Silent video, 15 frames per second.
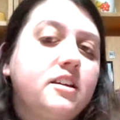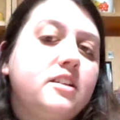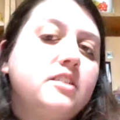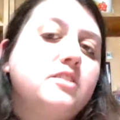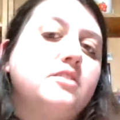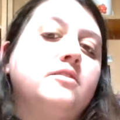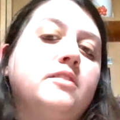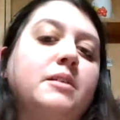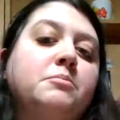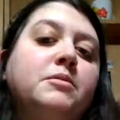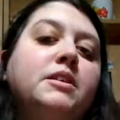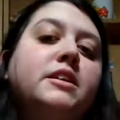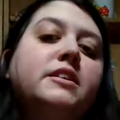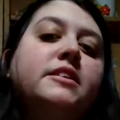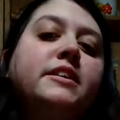So, I'm
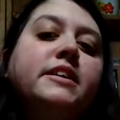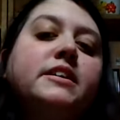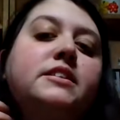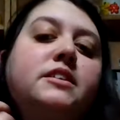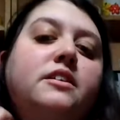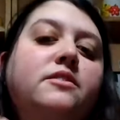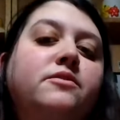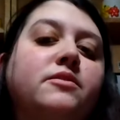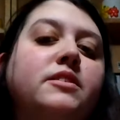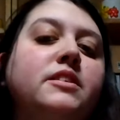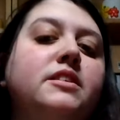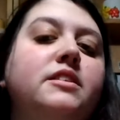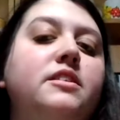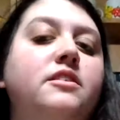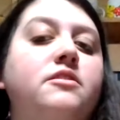curious of
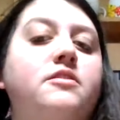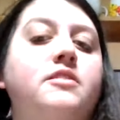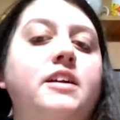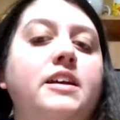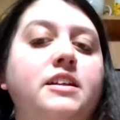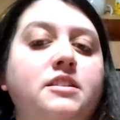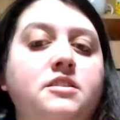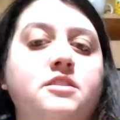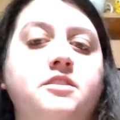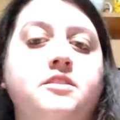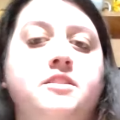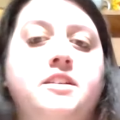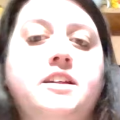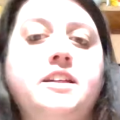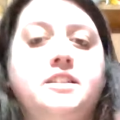what your
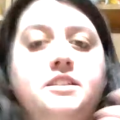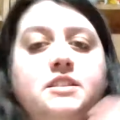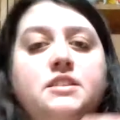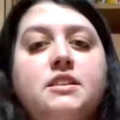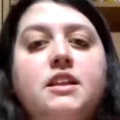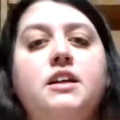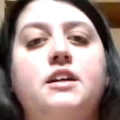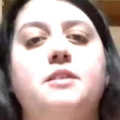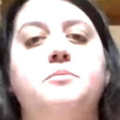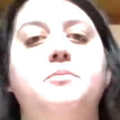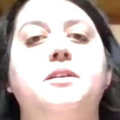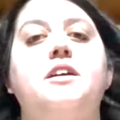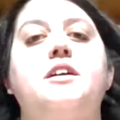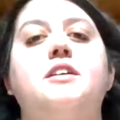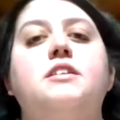answer is there
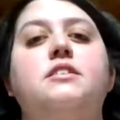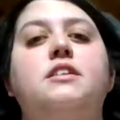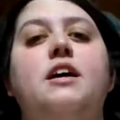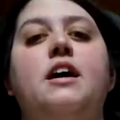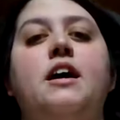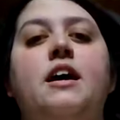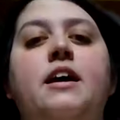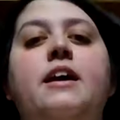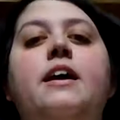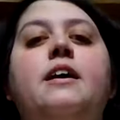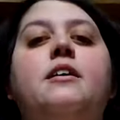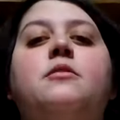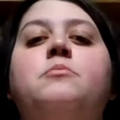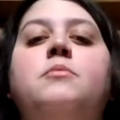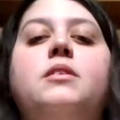because I
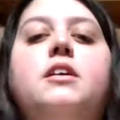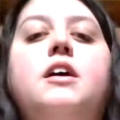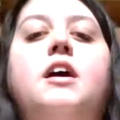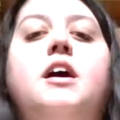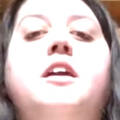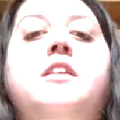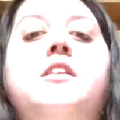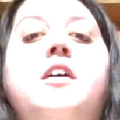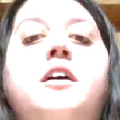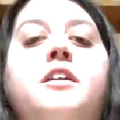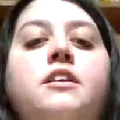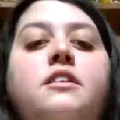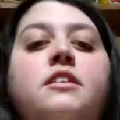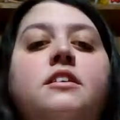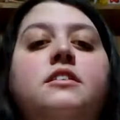am
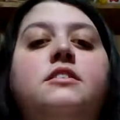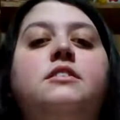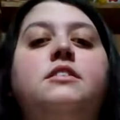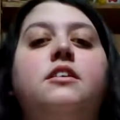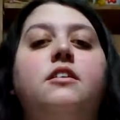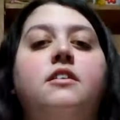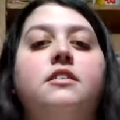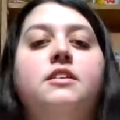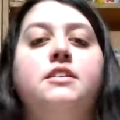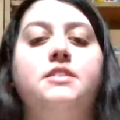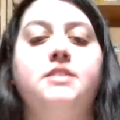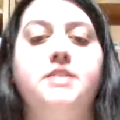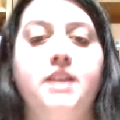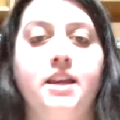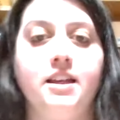unknotting these on a
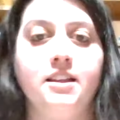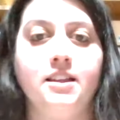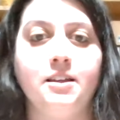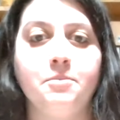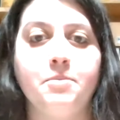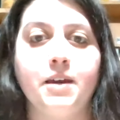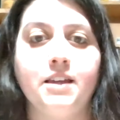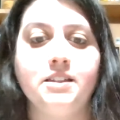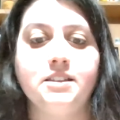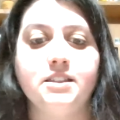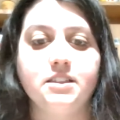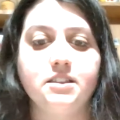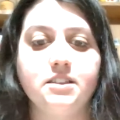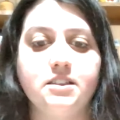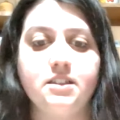daily
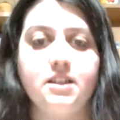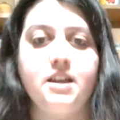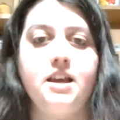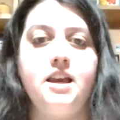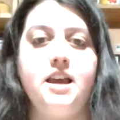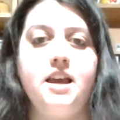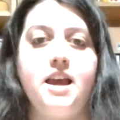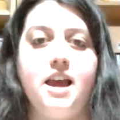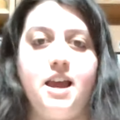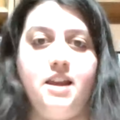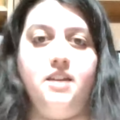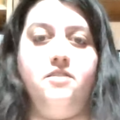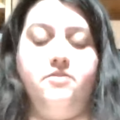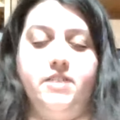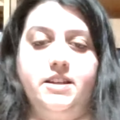basis.
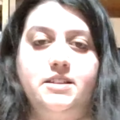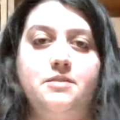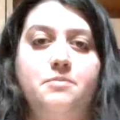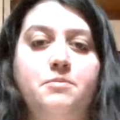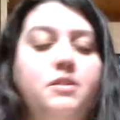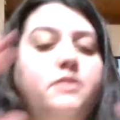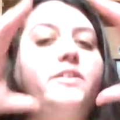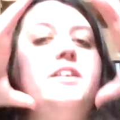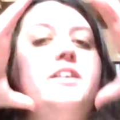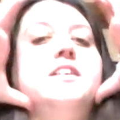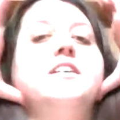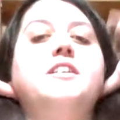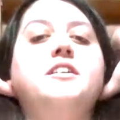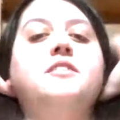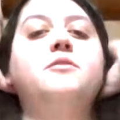Anyways, moving
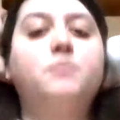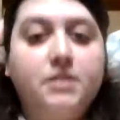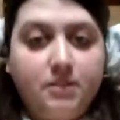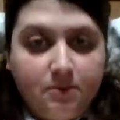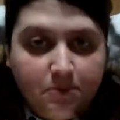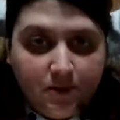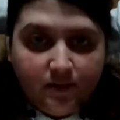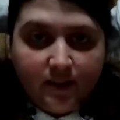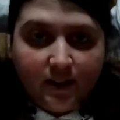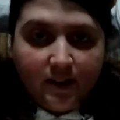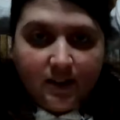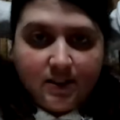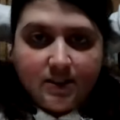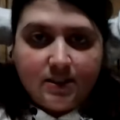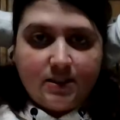on. We're moving
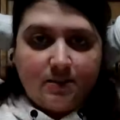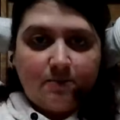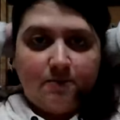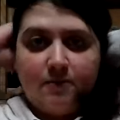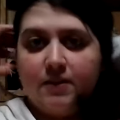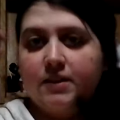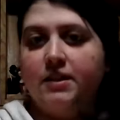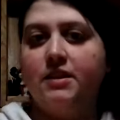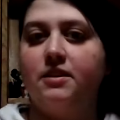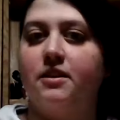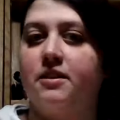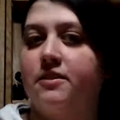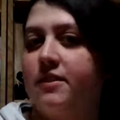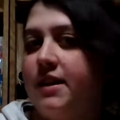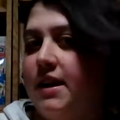on to some funny
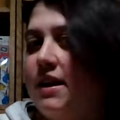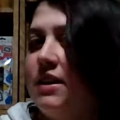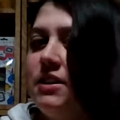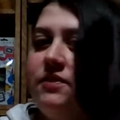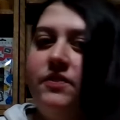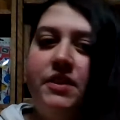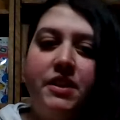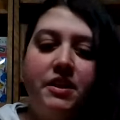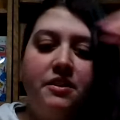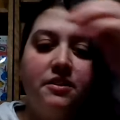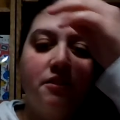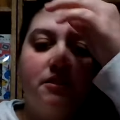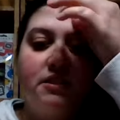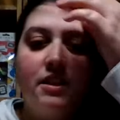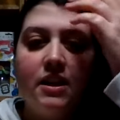dog reaction
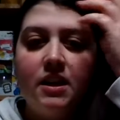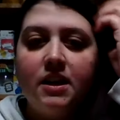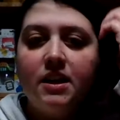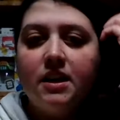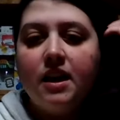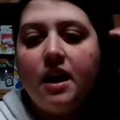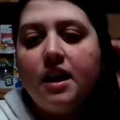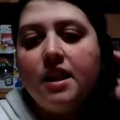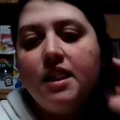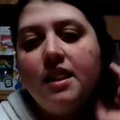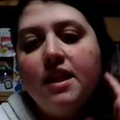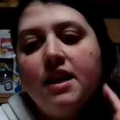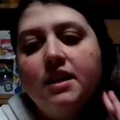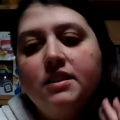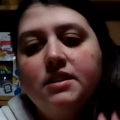videos.
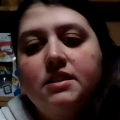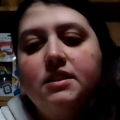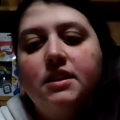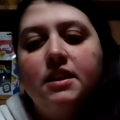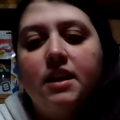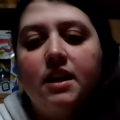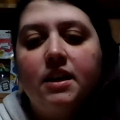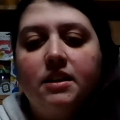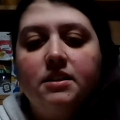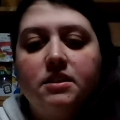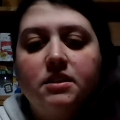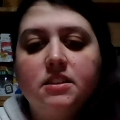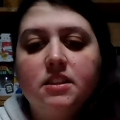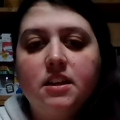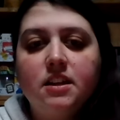Let's get
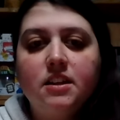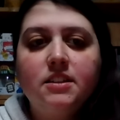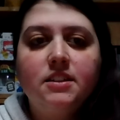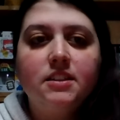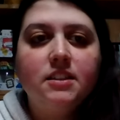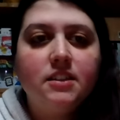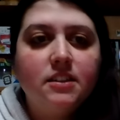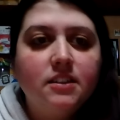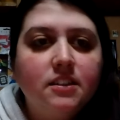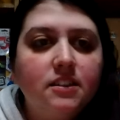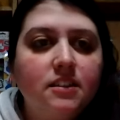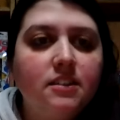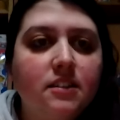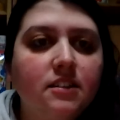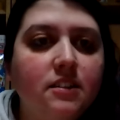
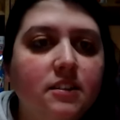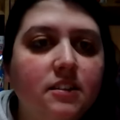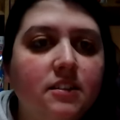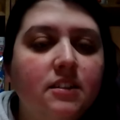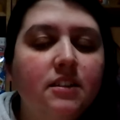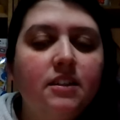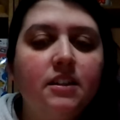started.